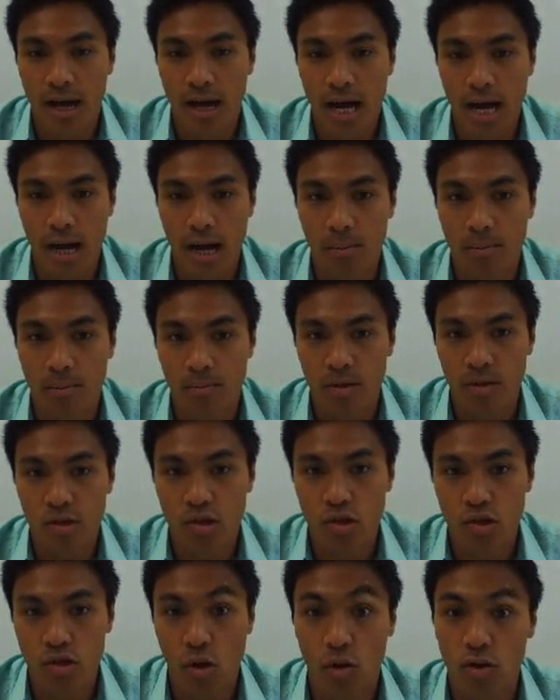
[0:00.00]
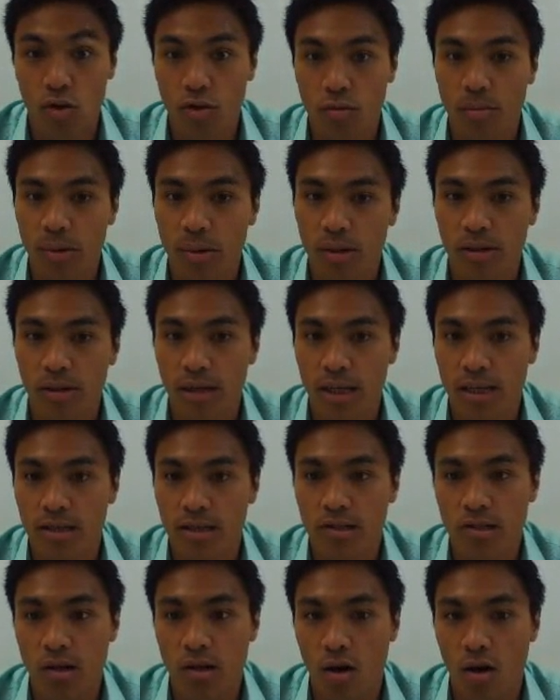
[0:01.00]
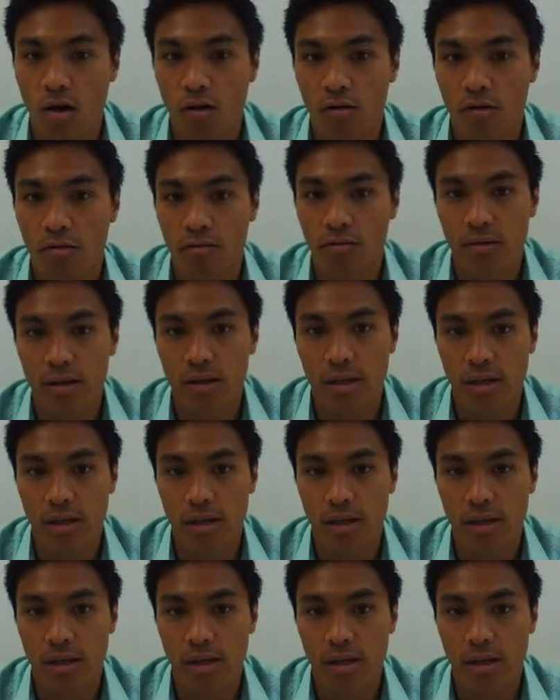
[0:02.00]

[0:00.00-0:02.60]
solubilities of